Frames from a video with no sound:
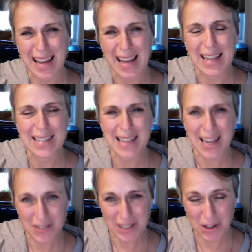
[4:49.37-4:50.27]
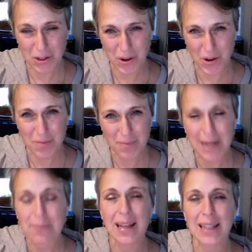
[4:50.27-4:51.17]
It's actually "Dirt
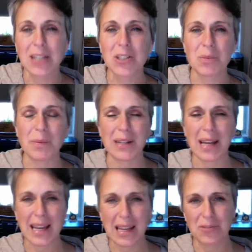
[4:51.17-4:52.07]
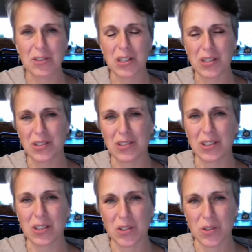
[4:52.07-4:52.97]
Made My Lunch," but I have changed
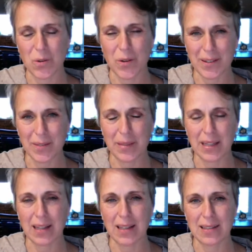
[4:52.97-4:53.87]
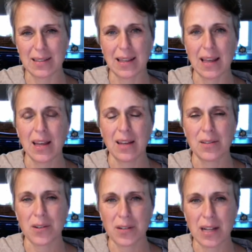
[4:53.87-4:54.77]
it to soil because
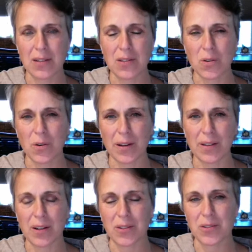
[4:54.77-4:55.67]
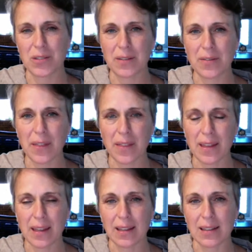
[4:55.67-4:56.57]
dirt and soil are two different
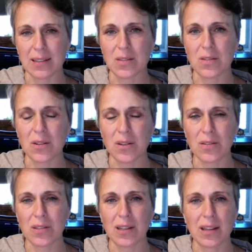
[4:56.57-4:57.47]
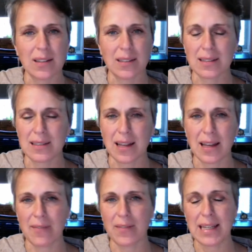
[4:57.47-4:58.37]
things. Dirt does
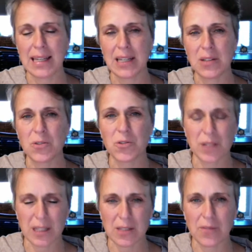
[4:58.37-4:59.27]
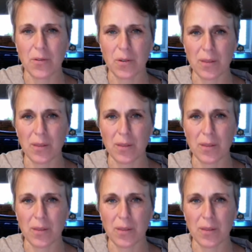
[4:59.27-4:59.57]
not have any nutrients for the